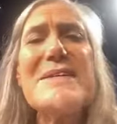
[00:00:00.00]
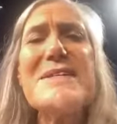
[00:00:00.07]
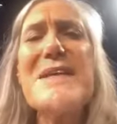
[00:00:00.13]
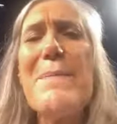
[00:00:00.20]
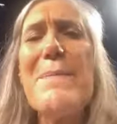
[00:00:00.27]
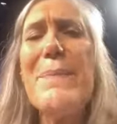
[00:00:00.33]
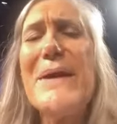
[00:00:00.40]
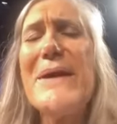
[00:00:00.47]
is
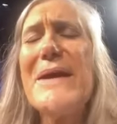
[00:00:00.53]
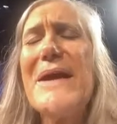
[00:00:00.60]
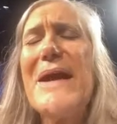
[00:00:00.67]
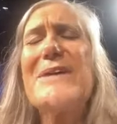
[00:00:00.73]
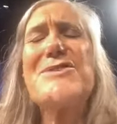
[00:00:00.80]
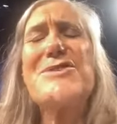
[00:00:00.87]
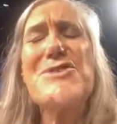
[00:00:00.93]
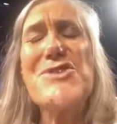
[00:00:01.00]
say, be
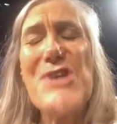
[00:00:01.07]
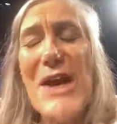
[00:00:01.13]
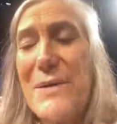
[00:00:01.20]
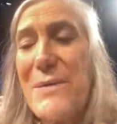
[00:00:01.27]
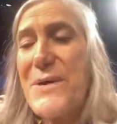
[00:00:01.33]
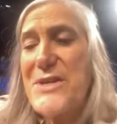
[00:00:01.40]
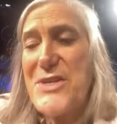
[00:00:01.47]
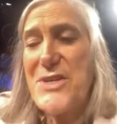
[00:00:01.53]
as
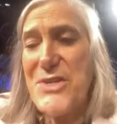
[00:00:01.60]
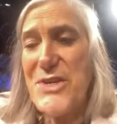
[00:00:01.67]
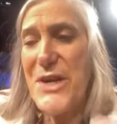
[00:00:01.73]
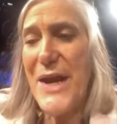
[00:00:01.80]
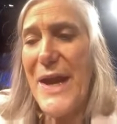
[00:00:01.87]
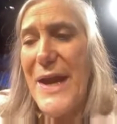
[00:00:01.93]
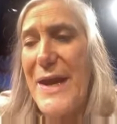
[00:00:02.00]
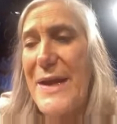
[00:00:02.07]
generous as you
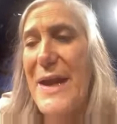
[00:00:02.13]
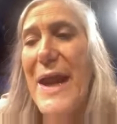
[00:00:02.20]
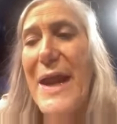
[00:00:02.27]
can.